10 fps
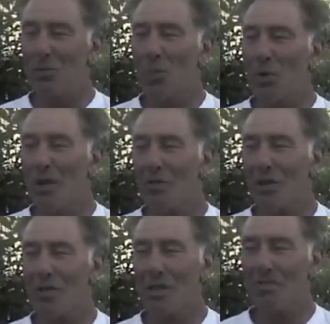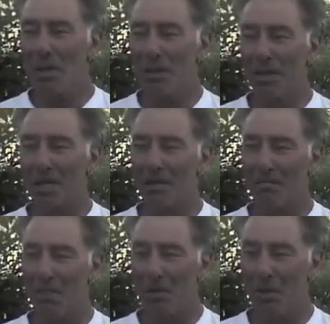we're interested in building
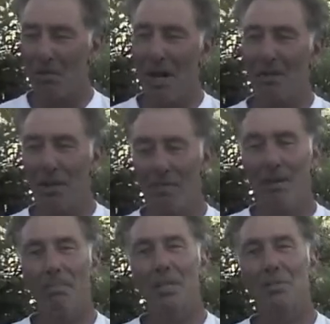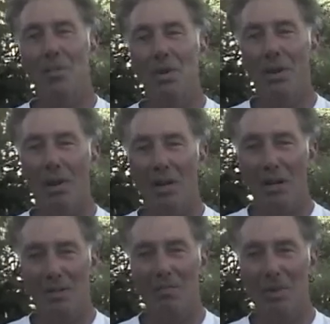year-round commitments with our
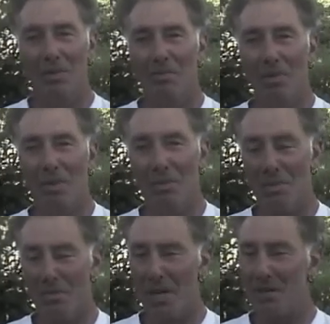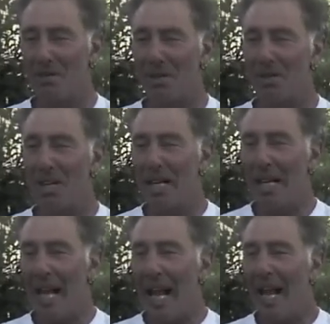customers, with the restaurants.
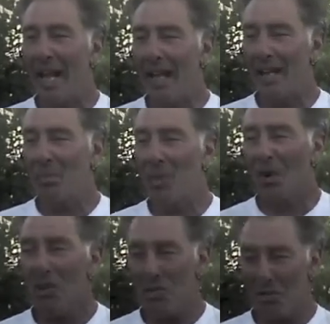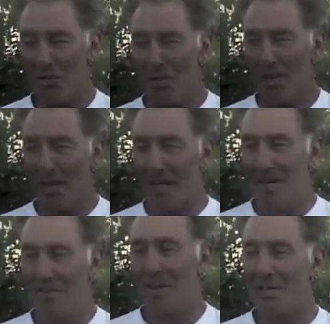And we're also
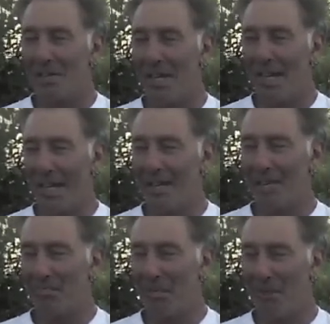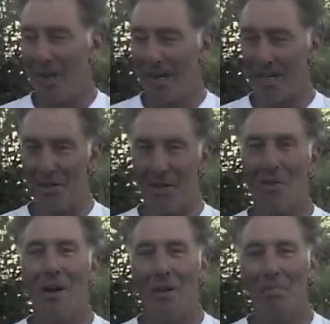interested in providing
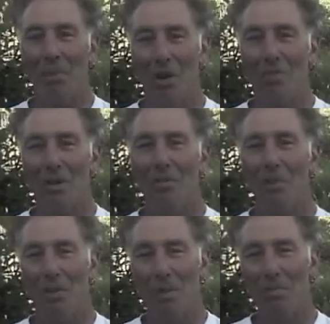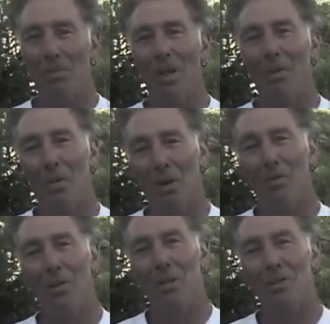year-round employment for the people that work
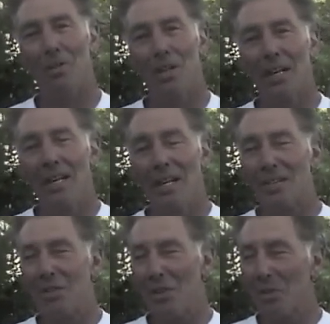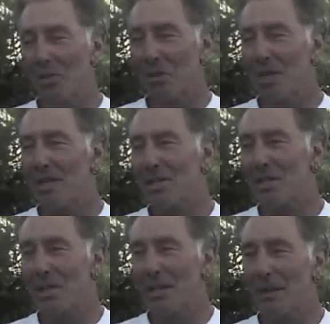for us. So
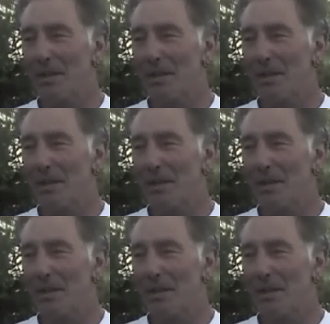it's